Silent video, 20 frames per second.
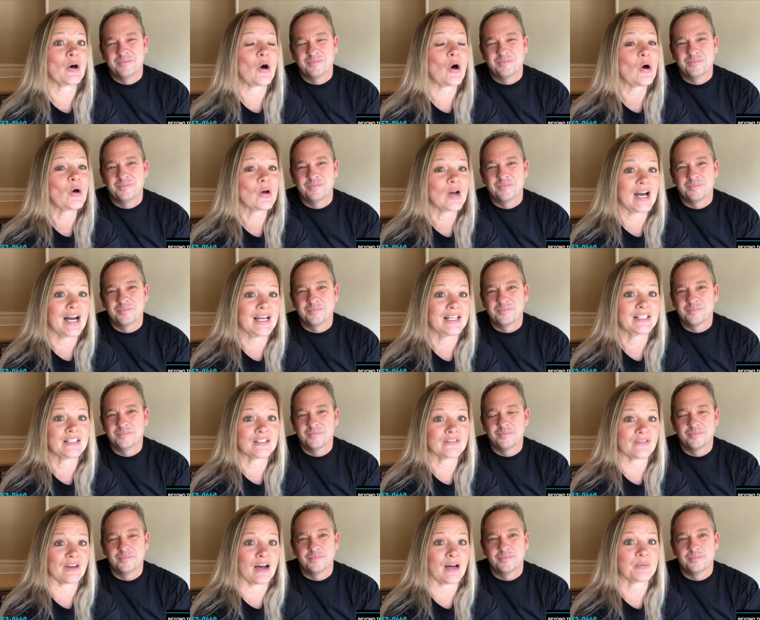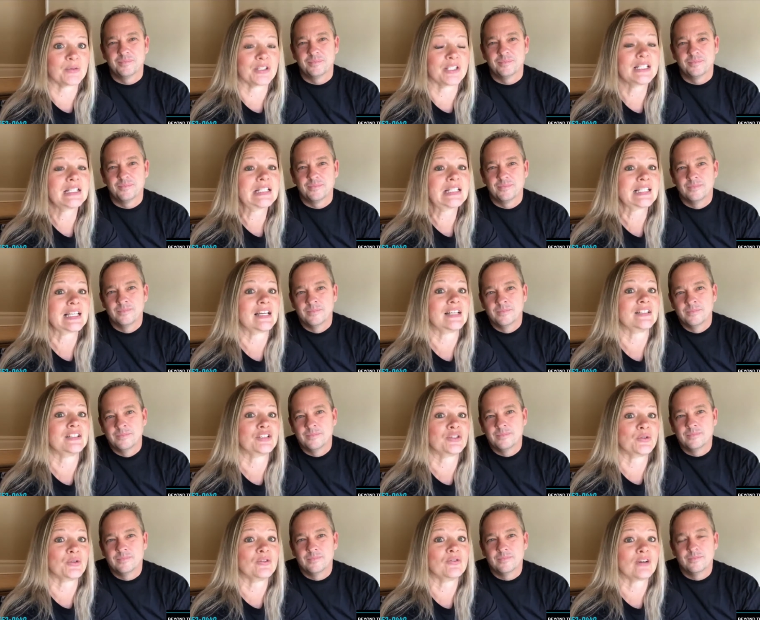Speaker 1: all kinds of options, and
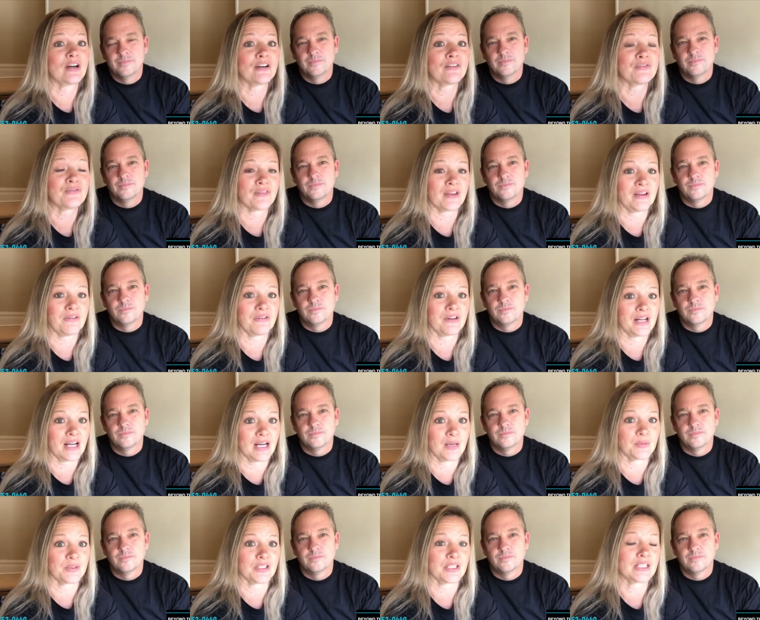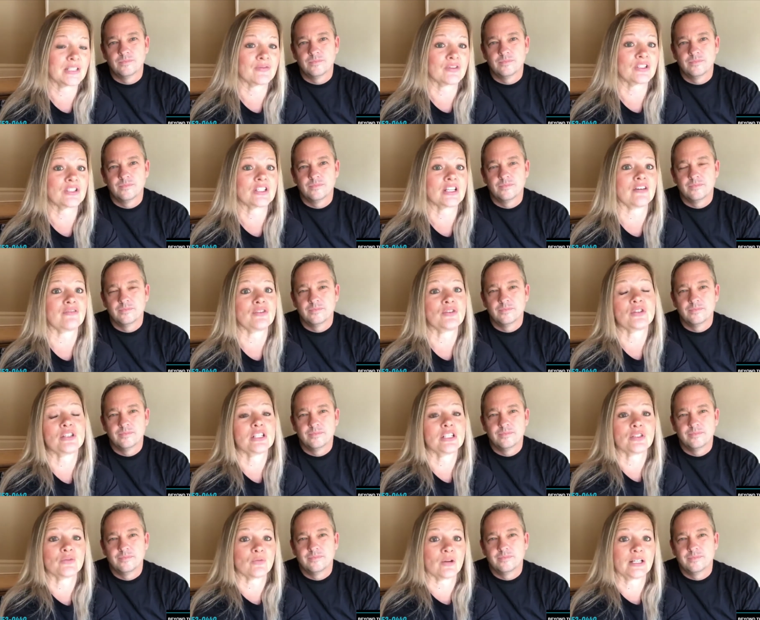two of our favorite options. First off, you
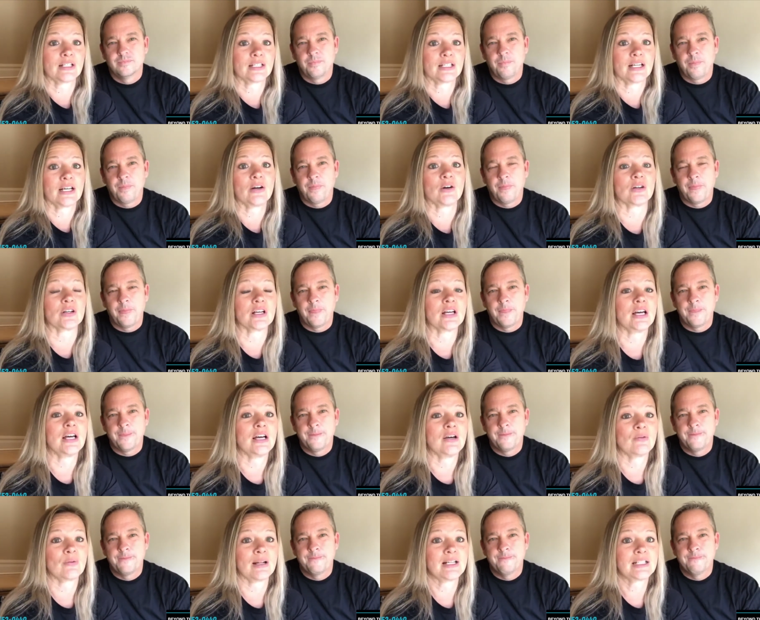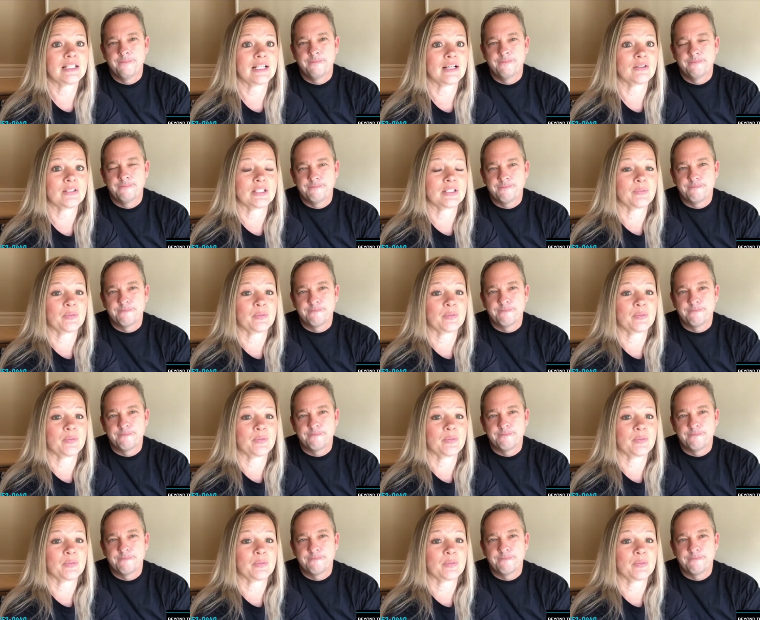could just rent it out. Rent it out to